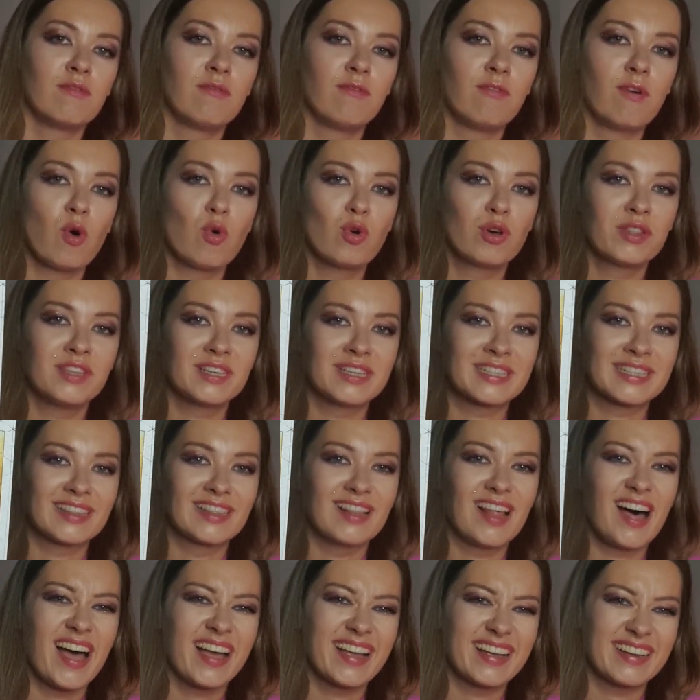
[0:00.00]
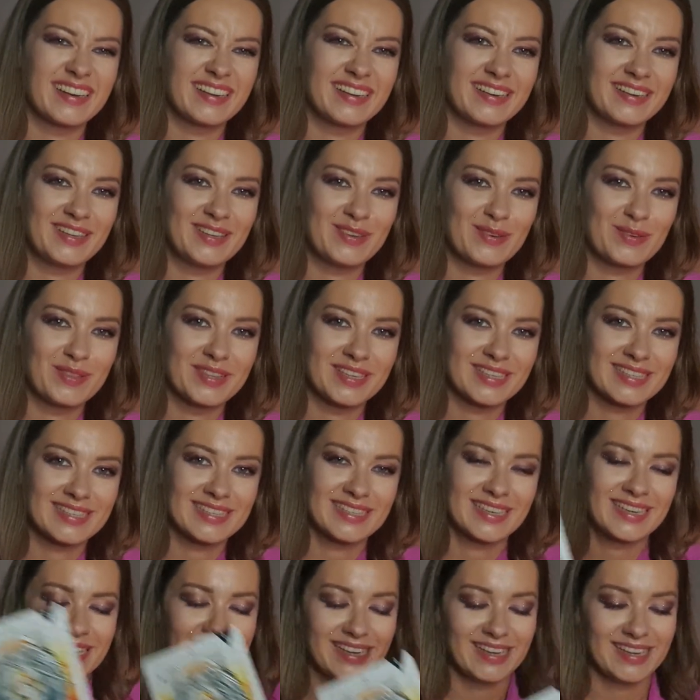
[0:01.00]
evoke this lion in you,
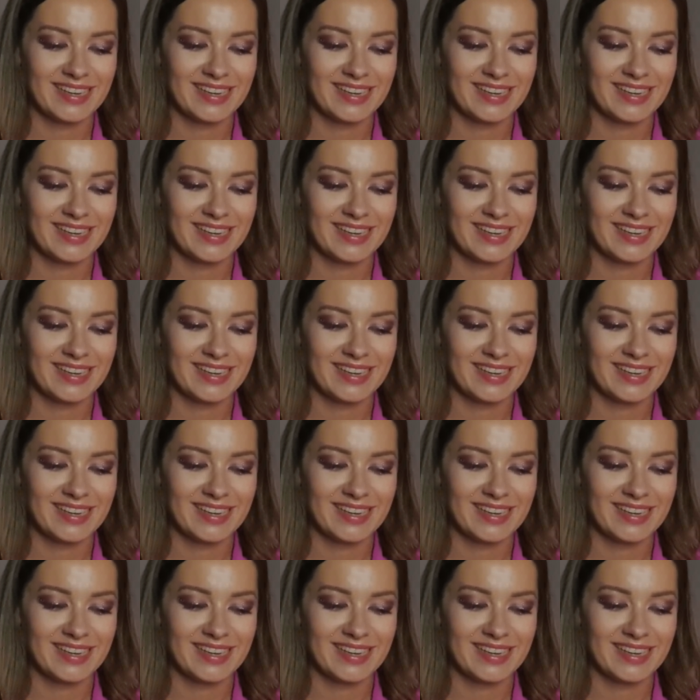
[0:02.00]
this